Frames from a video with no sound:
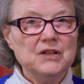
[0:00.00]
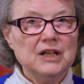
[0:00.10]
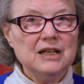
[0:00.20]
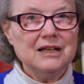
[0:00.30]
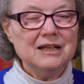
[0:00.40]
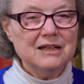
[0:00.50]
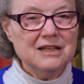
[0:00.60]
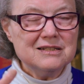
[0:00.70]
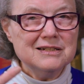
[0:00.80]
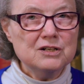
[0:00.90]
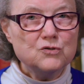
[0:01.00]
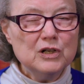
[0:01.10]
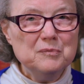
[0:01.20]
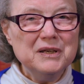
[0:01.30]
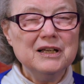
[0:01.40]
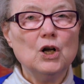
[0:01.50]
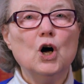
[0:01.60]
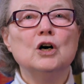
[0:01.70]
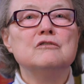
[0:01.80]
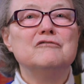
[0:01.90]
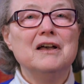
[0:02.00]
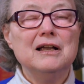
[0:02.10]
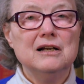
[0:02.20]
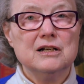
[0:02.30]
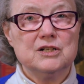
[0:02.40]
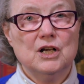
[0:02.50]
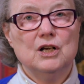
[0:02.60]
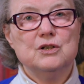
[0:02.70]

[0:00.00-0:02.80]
he's literally being unveiled